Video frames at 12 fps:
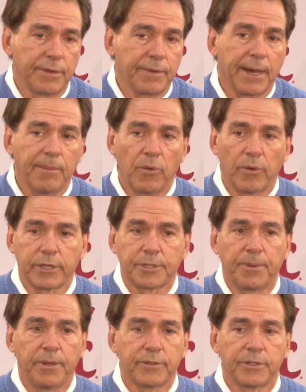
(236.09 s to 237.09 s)
They've got more
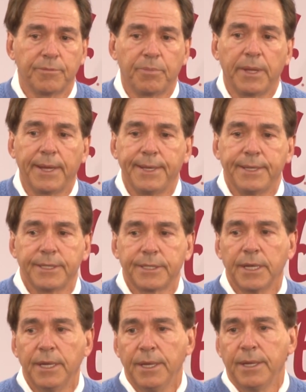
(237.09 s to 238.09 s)
explosive plays.
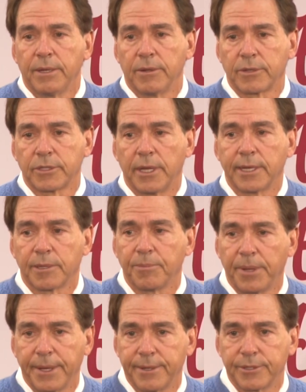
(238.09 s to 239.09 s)
Looks like the
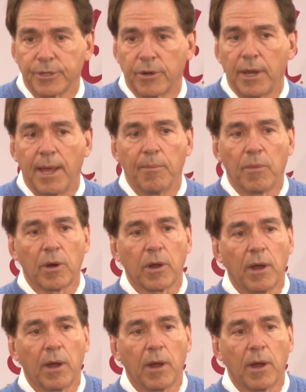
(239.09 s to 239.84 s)
players are a lot more